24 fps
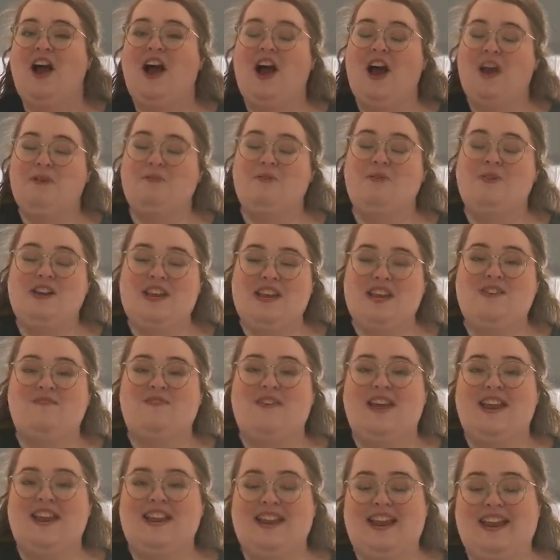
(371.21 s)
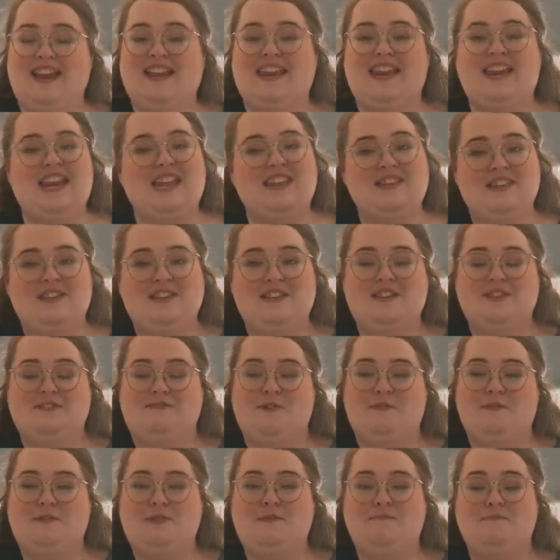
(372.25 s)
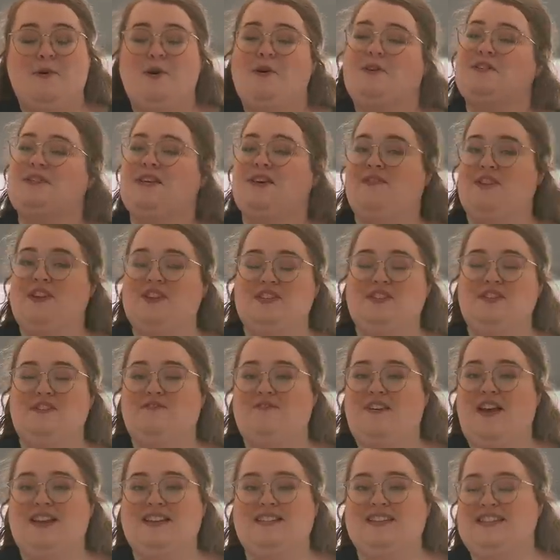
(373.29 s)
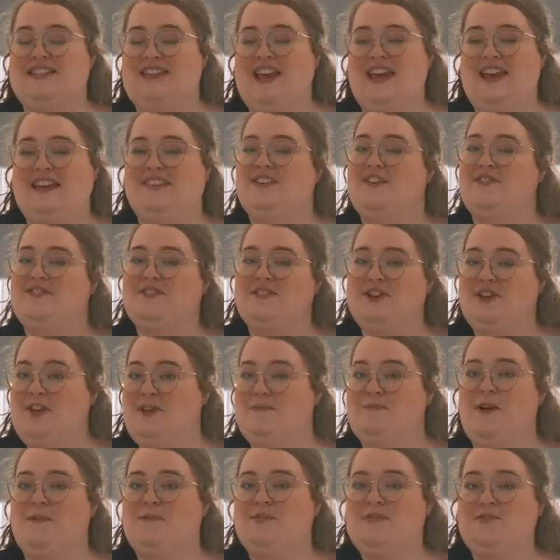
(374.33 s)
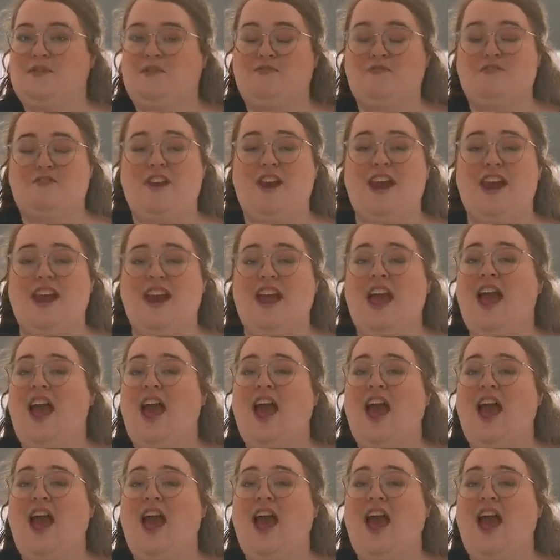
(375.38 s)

I will leave a link in the description box if you do fancy getting those 2 months for free.